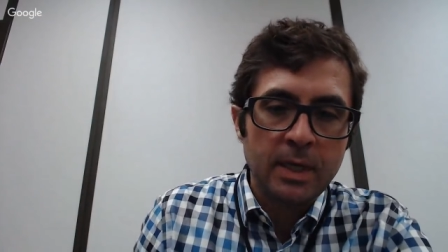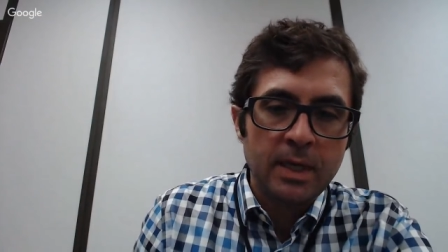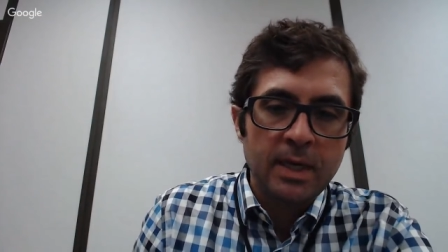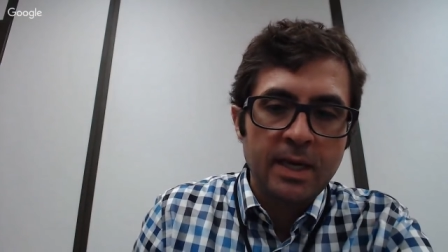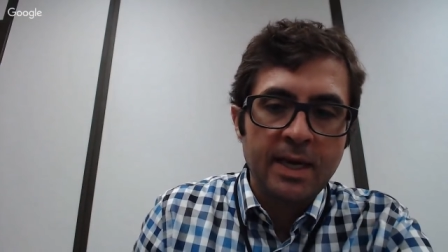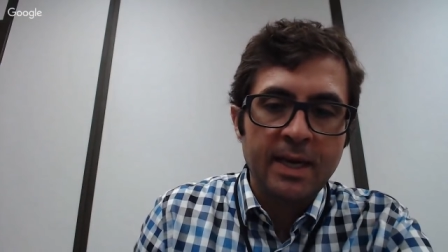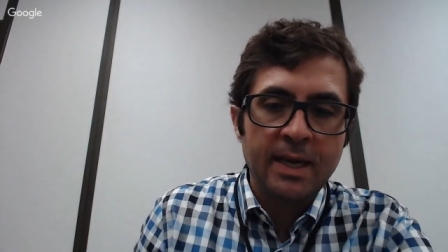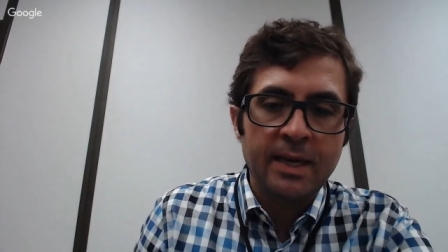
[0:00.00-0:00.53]

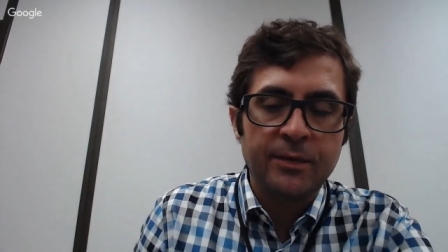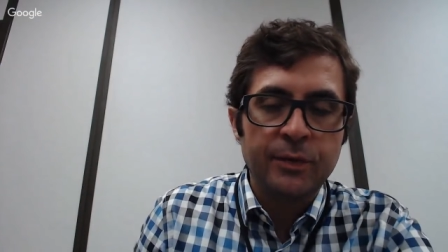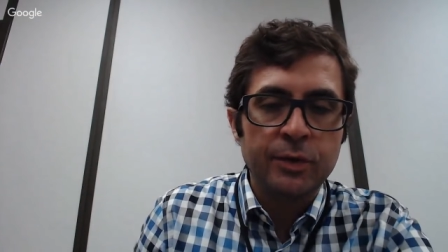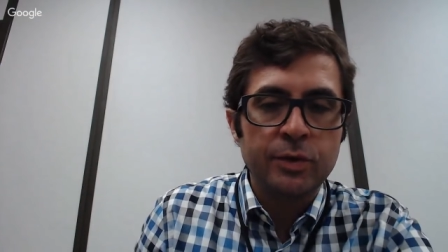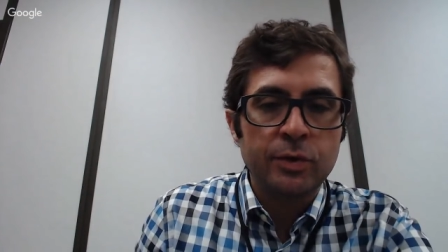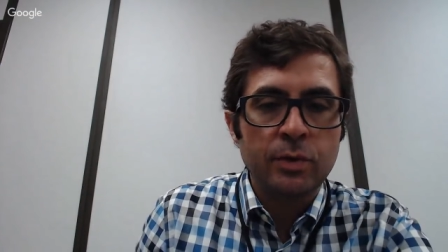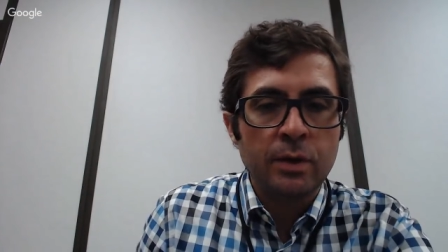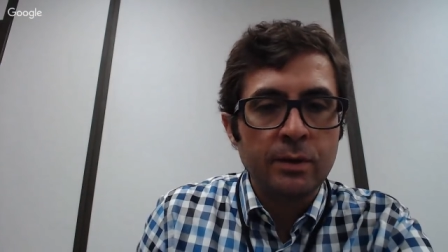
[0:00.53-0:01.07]
And for
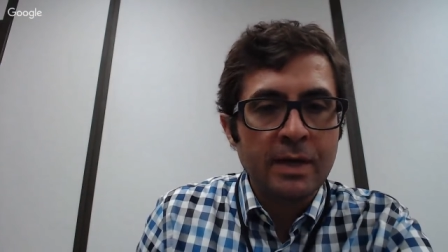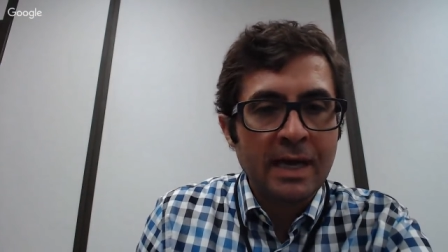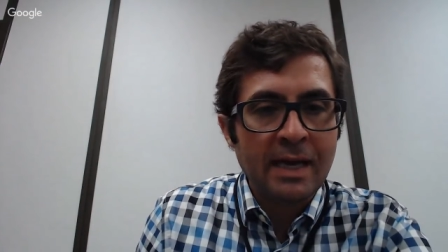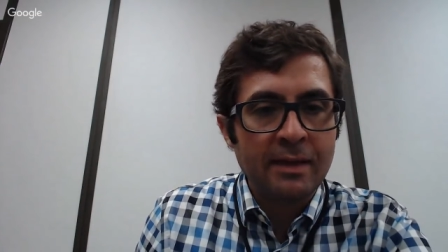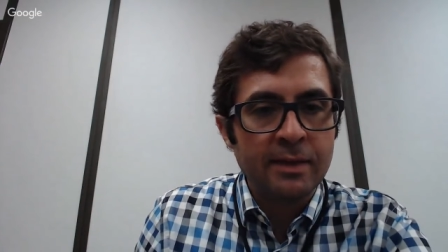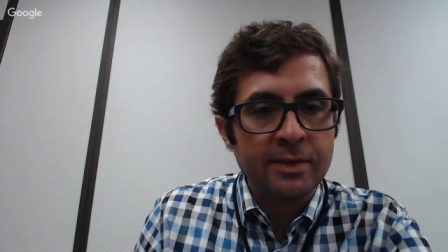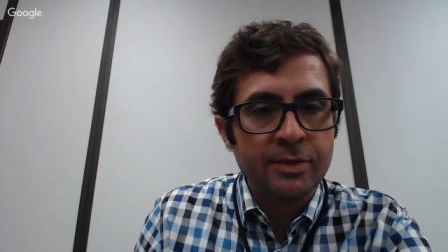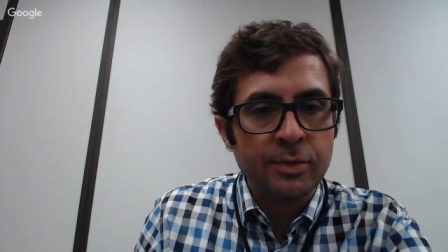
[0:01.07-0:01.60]
Toronto Catholic
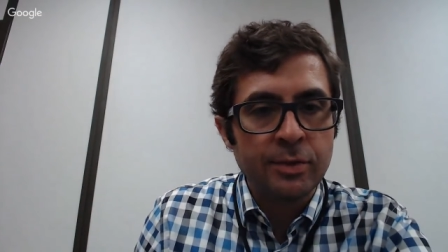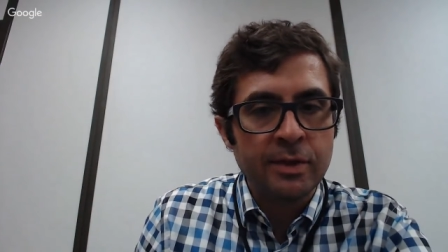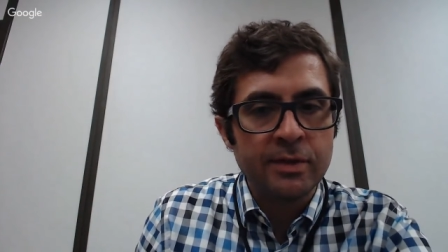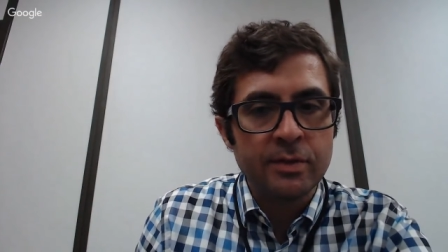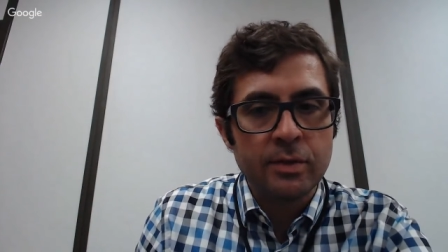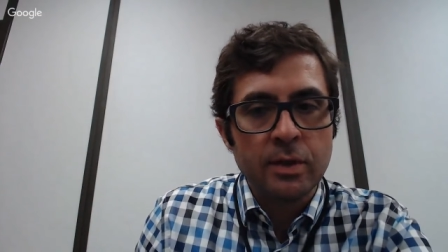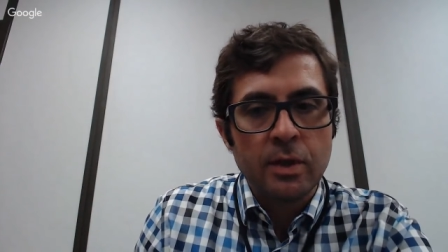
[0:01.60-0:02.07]
students,